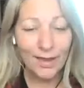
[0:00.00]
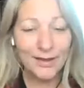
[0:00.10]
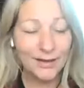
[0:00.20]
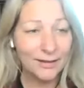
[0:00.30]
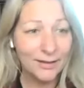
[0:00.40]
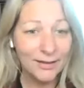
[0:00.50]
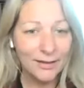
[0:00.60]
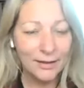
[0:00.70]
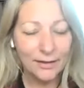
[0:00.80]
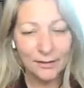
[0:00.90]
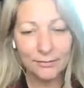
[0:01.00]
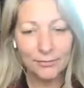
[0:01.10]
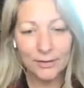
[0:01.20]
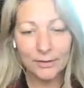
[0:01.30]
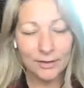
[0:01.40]
And I
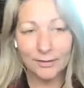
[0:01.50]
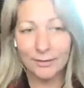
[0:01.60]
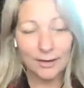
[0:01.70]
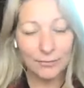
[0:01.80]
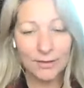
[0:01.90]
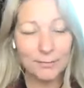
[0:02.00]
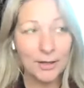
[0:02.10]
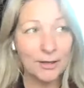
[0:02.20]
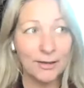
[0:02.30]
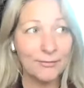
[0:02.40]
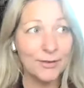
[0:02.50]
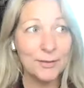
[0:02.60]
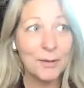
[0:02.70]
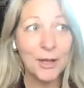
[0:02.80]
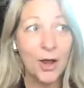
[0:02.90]
feel and everything in my heart, everything
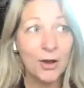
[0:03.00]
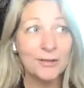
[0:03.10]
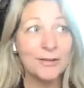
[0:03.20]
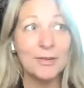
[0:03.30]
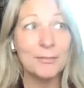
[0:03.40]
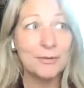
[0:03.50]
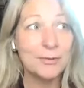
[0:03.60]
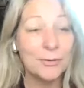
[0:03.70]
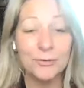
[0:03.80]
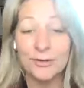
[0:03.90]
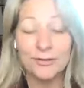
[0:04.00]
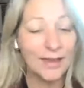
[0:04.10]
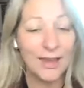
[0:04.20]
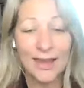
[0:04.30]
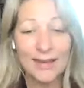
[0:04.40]
in my soul
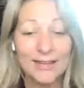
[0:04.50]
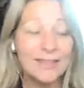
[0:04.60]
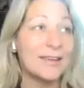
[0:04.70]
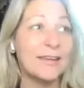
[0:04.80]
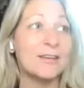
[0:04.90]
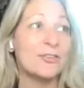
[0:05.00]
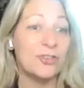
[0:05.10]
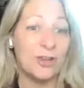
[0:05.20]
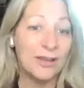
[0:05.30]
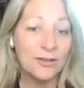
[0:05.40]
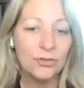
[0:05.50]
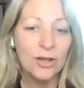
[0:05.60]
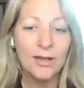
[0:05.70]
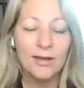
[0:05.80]
says anything can change.